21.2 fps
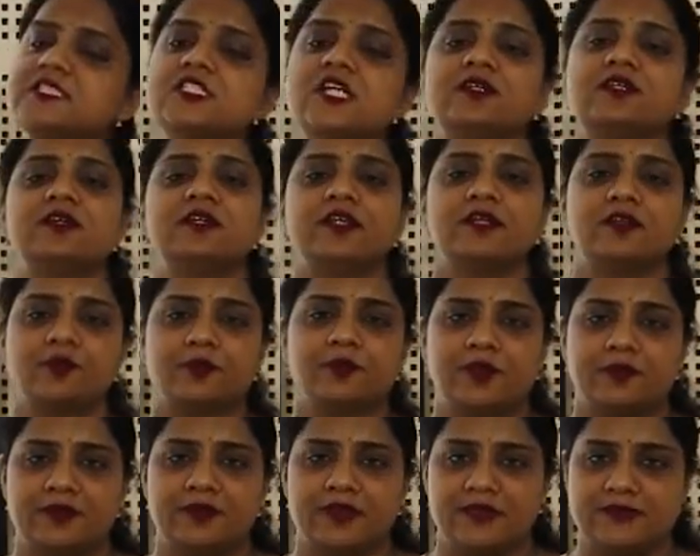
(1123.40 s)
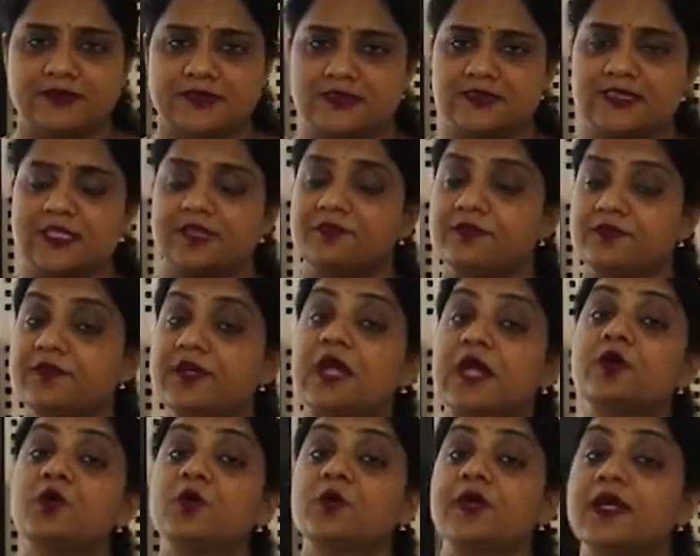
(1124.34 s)
general equilibrium analysis. If we
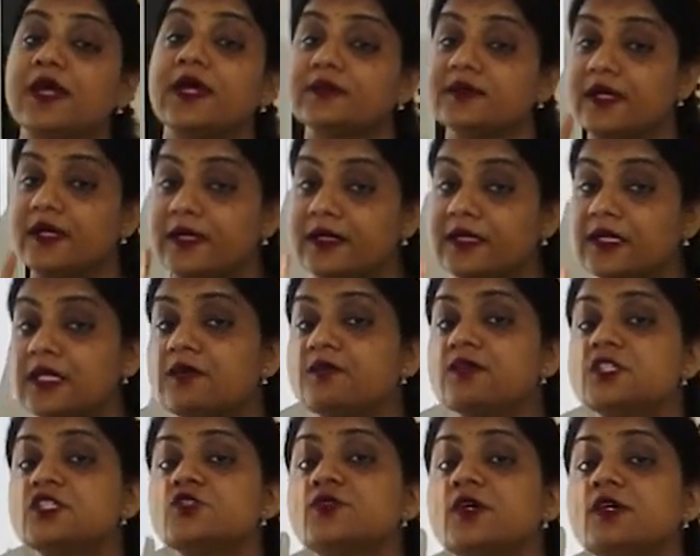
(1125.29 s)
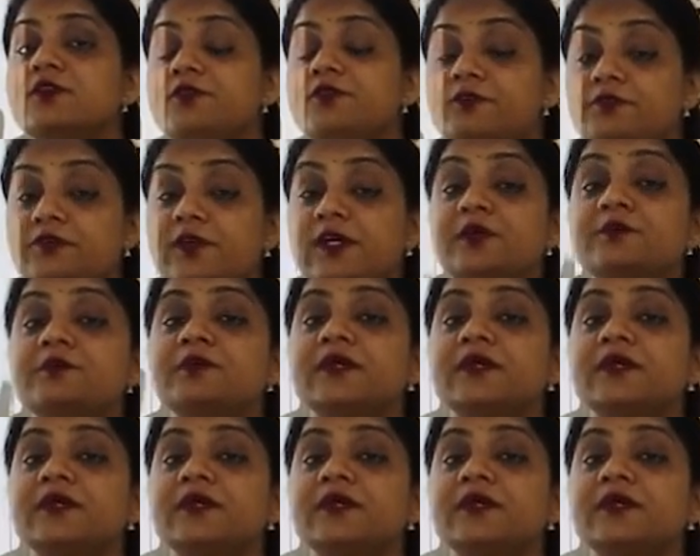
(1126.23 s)
are looking at the individual firm